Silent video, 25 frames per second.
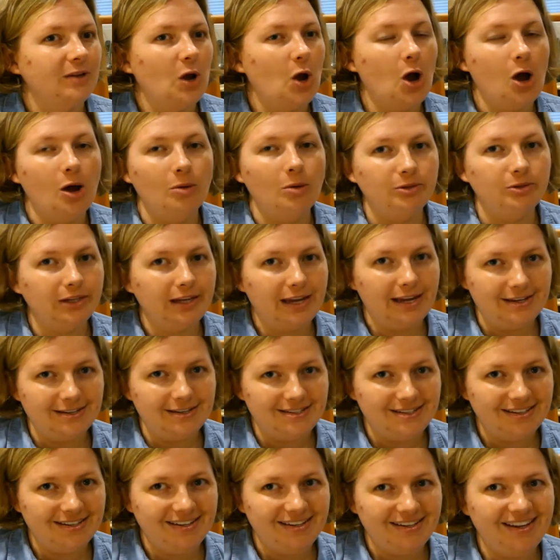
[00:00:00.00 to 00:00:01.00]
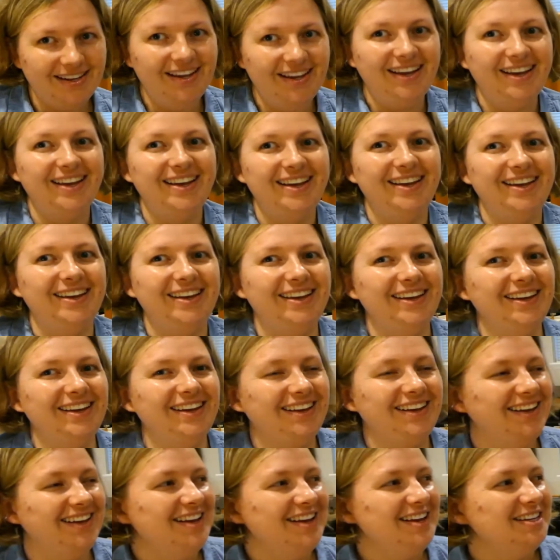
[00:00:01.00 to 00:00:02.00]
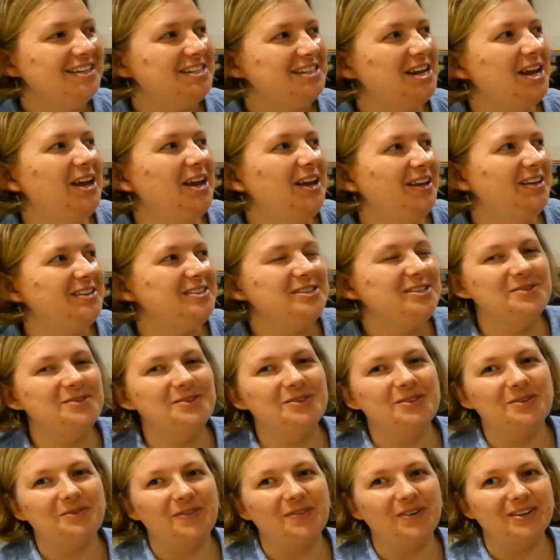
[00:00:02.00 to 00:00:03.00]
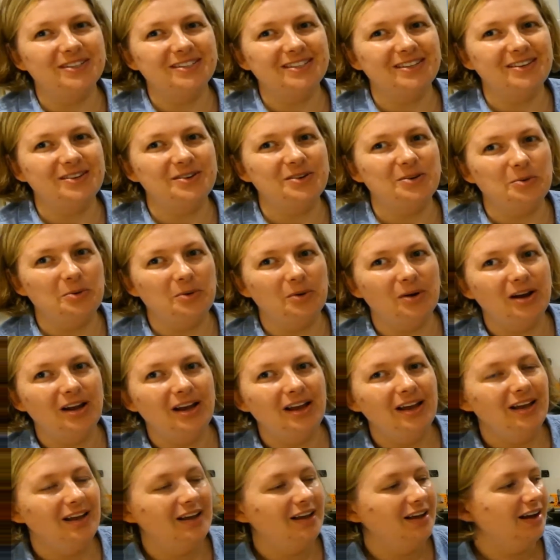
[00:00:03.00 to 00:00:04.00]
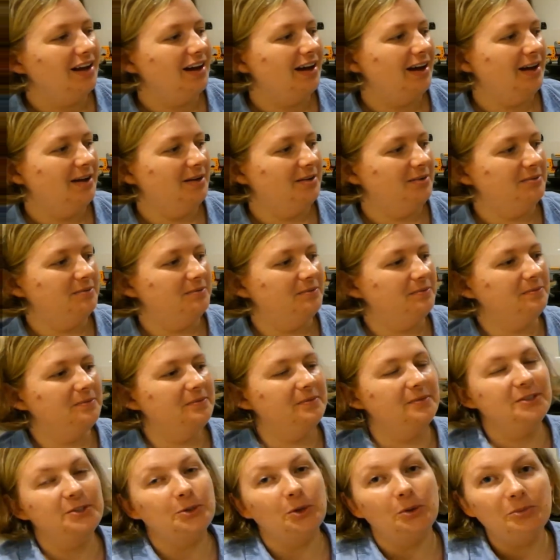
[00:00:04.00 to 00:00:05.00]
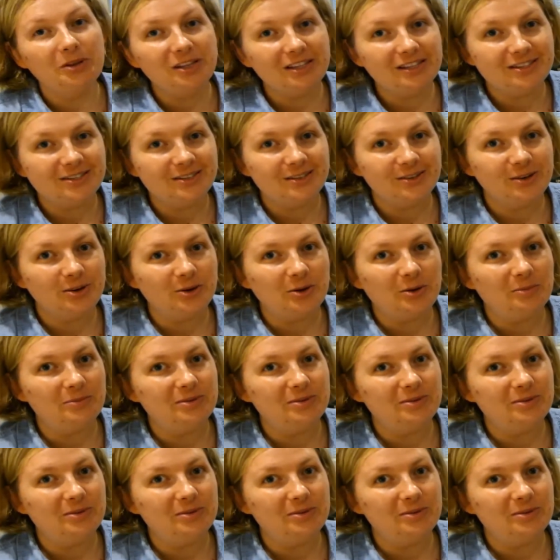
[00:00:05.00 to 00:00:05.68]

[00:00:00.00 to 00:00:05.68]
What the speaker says: obligation to the person who sold me this loom